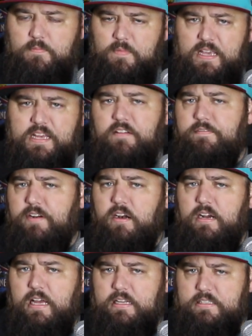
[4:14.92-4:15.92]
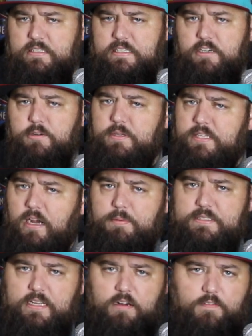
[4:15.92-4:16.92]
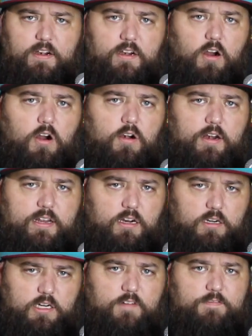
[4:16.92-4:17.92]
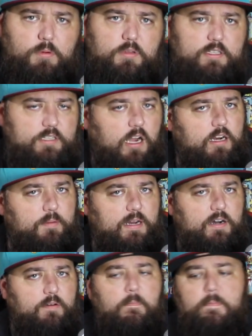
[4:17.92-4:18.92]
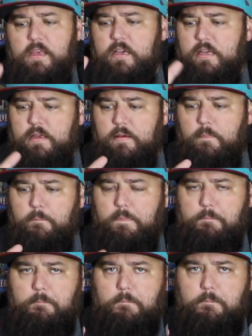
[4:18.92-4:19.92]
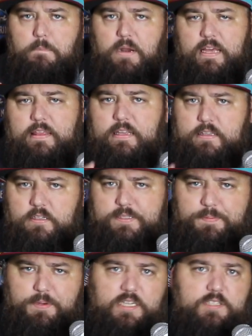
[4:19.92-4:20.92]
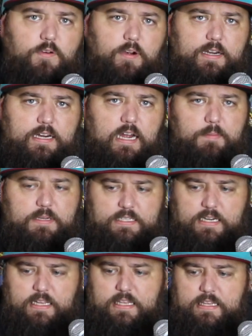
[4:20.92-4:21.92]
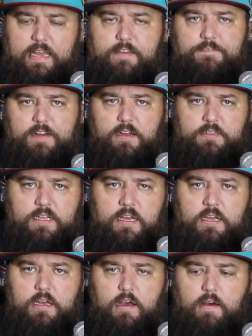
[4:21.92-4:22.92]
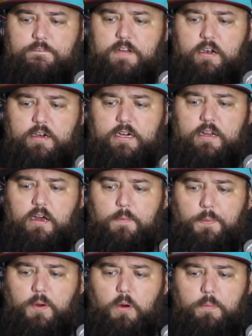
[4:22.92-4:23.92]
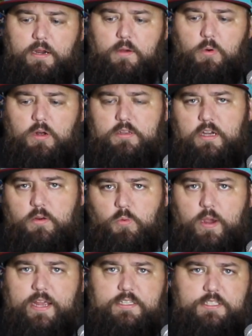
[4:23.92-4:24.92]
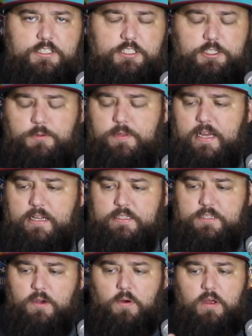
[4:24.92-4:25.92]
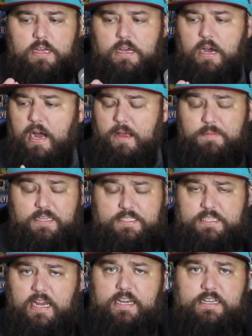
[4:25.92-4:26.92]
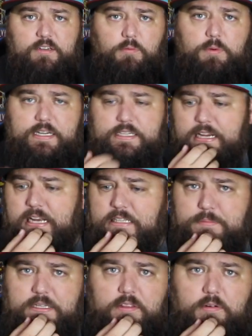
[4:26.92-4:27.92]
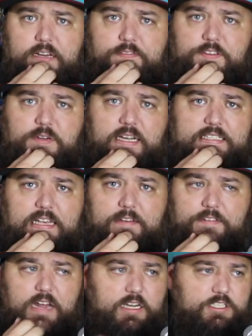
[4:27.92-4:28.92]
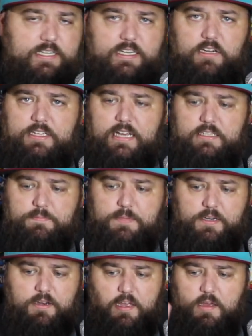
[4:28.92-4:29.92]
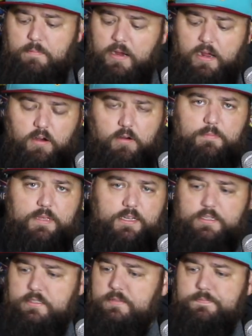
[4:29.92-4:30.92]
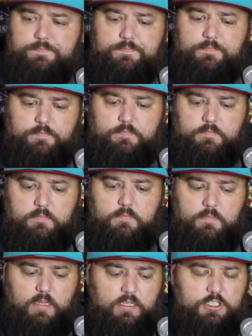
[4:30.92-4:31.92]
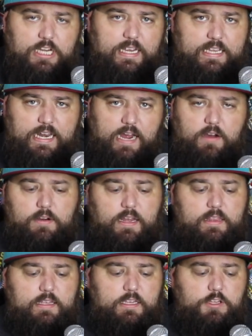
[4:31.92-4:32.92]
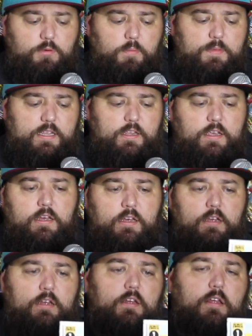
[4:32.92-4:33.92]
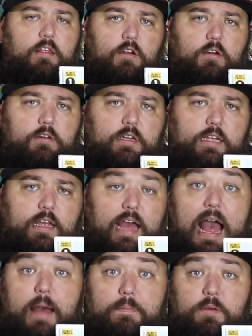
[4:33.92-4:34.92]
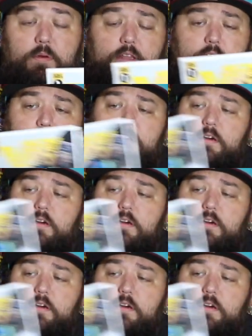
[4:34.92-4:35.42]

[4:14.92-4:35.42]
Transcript: dealing with topics that are very hard and uncomfortable to talk about. But I think there's a place for it in comics, and I think they have found a very appropriate and well-done way to do that. So I'm excited to read Yasmine 3. If you guys have not checked out Yasmine, by all means, check it out. I think you will be thoroughly happy with it.